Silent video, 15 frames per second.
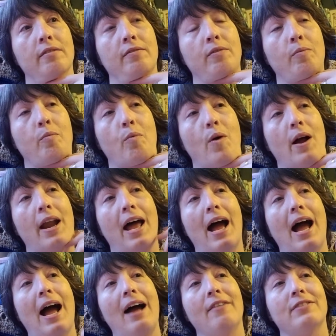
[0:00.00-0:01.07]
from what
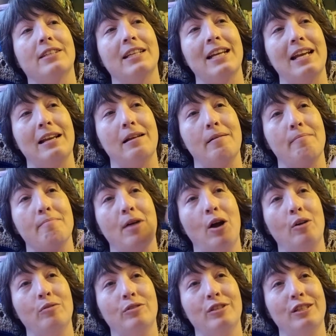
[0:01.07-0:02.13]
I've seen,
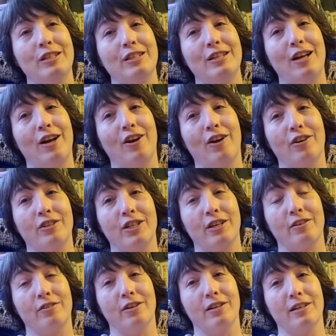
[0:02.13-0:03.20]
most younger
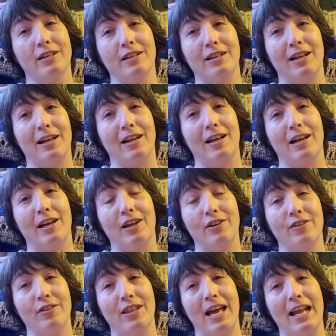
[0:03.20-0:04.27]
children
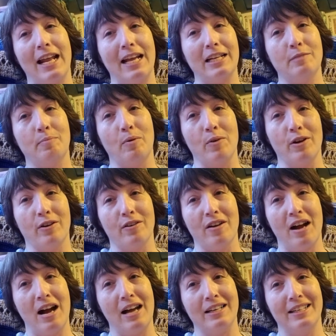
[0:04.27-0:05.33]
under that age point are
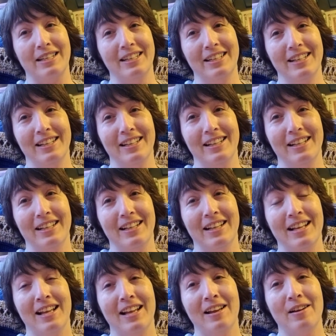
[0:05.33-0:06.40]
not,
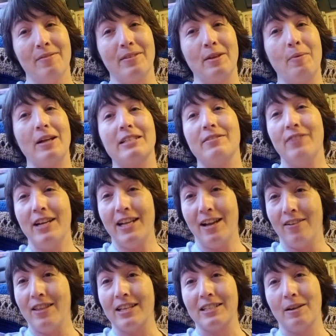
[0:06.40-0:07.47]
when they watch a
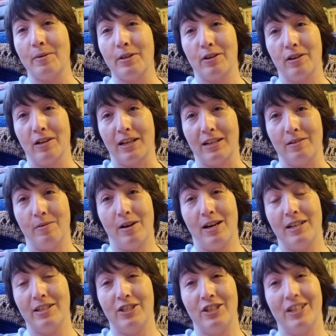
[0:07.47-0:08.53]
video, that's not what they're looking to
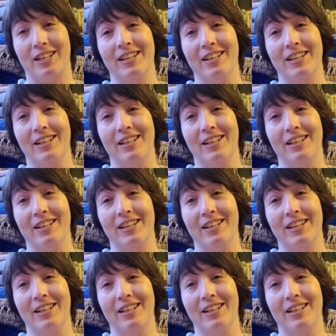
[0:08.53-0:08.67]
watch.